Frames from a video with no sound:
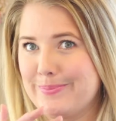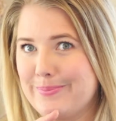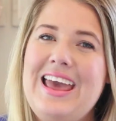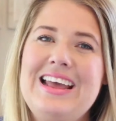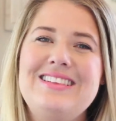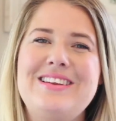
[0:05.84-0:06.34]

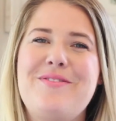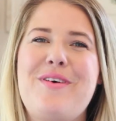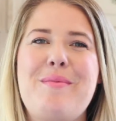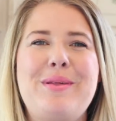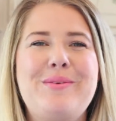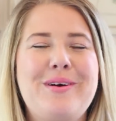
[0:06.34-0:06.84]
Hey internet
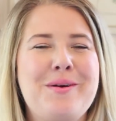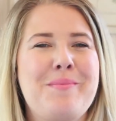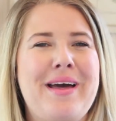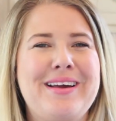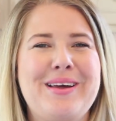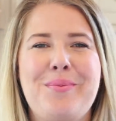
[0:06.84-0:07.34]
family, welcome
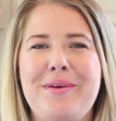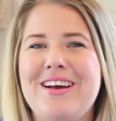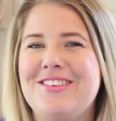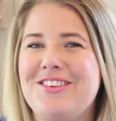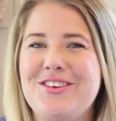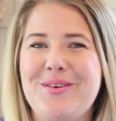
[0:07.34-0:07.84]
back. I hope you
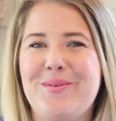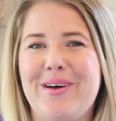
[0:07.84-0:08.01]
guys are doing